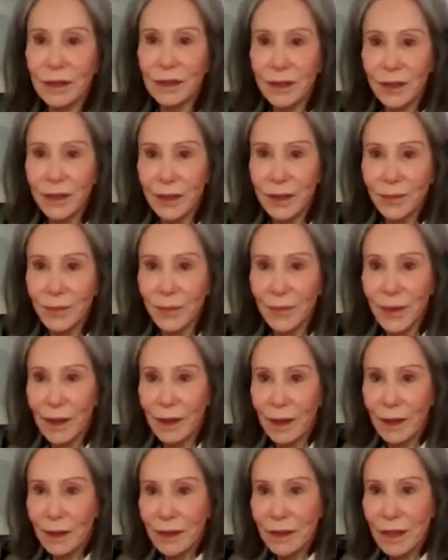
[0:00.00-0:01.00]
color.
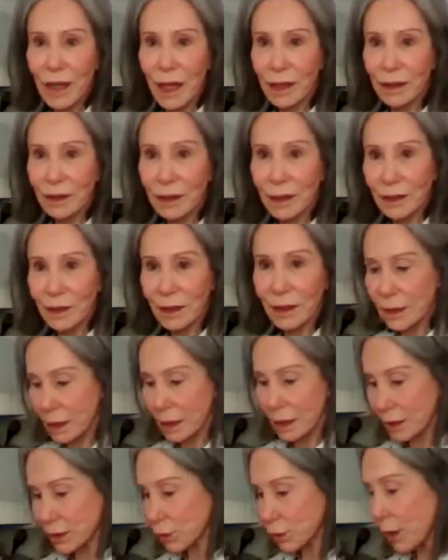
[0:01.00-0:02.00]
And
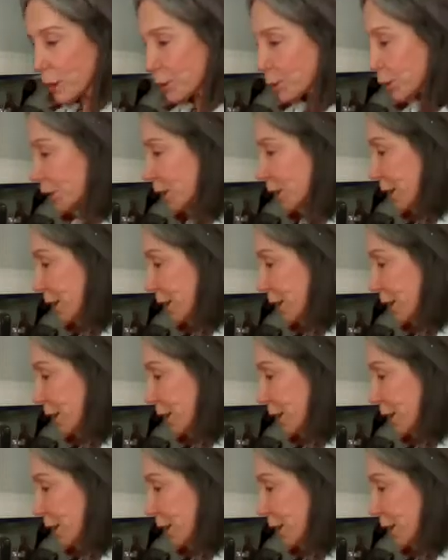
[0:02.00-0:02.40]
it's quite